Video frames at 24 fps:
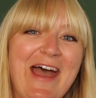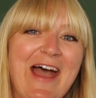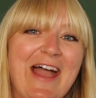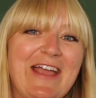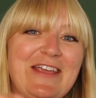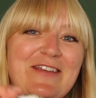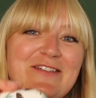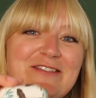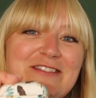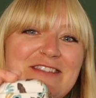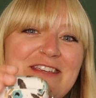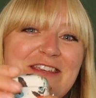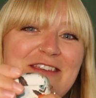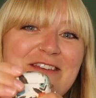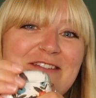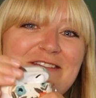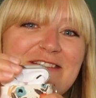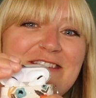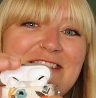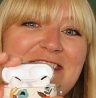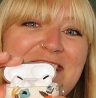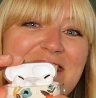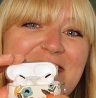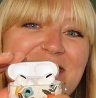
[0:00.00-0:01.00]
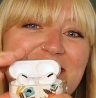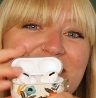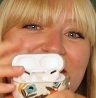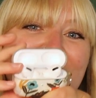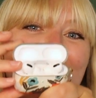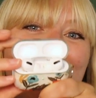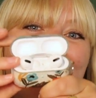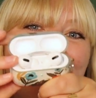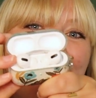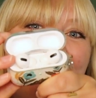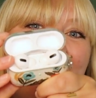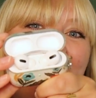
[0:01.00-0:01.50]
I used to use these,
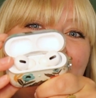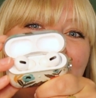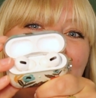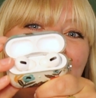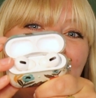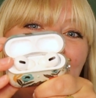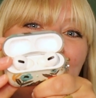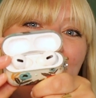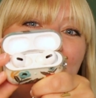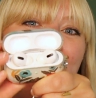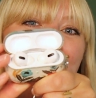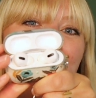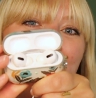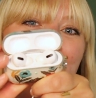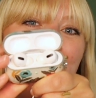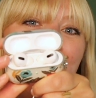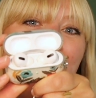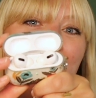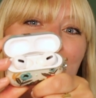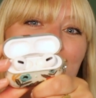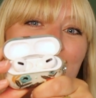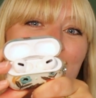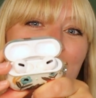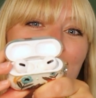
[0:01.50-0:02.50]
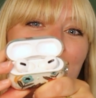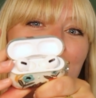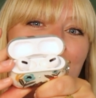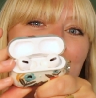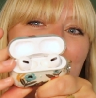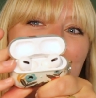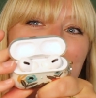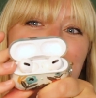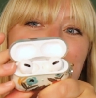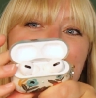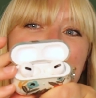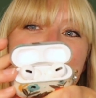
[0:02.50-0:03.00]
these are my, you know, my AirPod
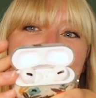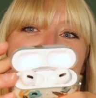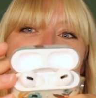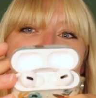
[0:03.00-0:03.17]
Pros.